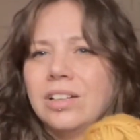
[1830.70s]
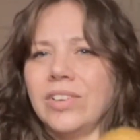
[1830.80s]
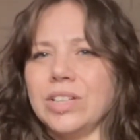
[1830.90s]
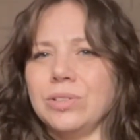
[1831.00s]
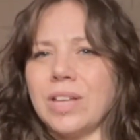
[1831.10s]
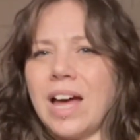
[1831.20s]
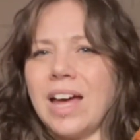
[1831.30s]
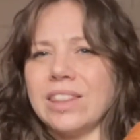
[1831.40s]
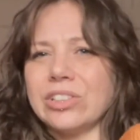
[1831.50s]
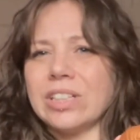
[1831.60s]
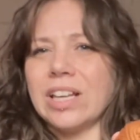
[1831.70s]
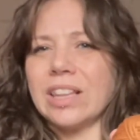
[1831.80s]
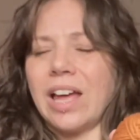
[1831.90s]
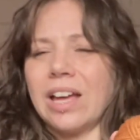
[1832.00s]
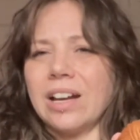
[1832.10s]
I do that, there's like
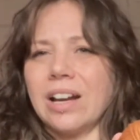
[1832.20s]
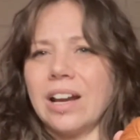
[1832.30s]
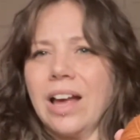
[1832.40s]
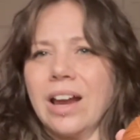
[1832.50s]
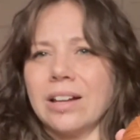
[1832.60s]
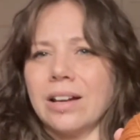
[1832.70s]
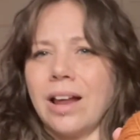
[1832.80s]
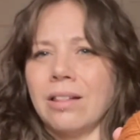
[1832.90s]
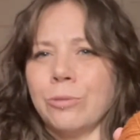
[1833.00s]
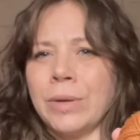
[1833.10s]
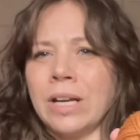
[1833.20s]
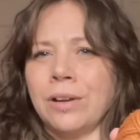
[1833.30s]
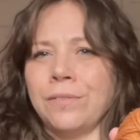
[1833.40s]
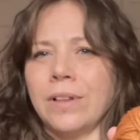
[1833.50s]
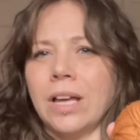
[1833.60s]
that added element
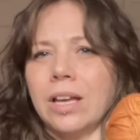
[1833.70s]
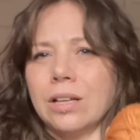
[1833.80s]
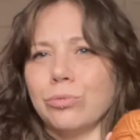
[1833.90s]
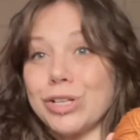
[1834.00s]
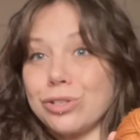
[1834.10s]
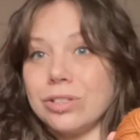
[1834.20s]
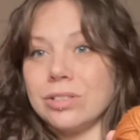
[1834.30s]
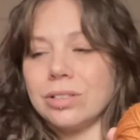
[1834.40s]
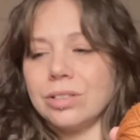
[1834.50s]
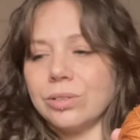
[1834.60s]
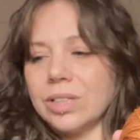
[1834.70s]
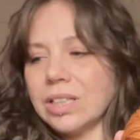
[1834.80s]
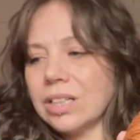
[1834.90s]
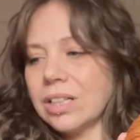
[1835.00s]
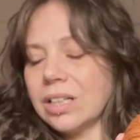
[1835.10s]
of like richness to
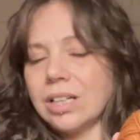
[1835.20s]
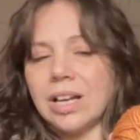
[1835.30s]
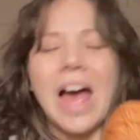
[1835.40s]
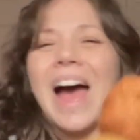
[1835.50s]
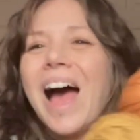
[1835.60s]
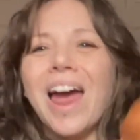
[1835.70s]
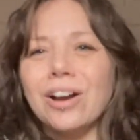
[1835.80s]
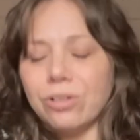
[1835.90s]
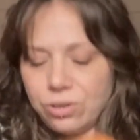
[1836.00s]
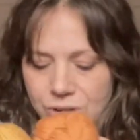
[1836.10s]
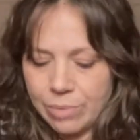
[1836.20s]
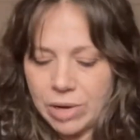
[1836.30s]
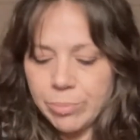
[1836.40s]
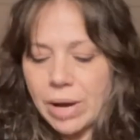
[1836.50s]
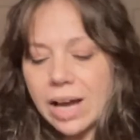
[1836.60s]
it. I don't know.
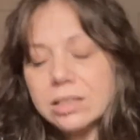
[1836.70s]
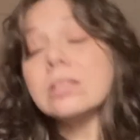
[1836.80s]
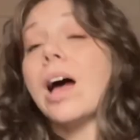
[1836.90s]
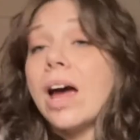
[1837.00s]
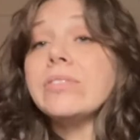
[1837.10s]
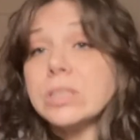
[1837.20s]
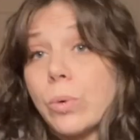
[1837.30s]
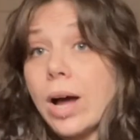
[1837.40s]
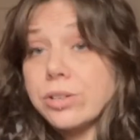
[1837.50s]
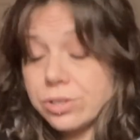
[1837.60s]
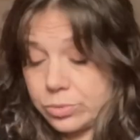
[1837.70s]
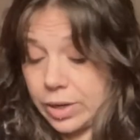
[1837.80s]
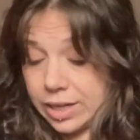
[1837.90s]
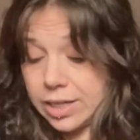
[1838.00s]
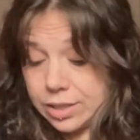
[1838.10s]
I have to swatch is what
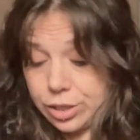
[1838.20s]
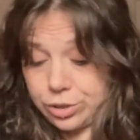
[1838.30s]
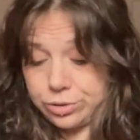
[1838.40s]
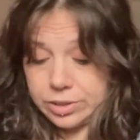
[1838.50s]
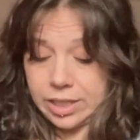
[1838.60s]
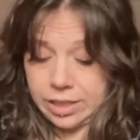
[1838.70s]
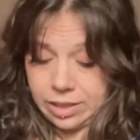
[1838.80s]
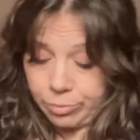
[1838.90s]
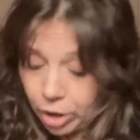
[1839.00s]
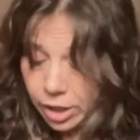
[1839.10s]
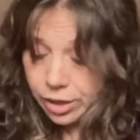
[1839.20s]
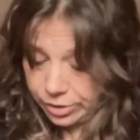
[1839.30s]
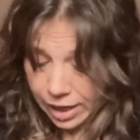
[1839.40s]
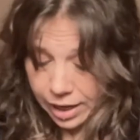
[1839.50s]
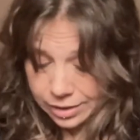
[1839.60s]
I need to do, and I'm gonna do
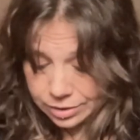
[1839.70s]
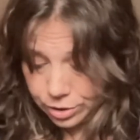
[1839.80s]
that.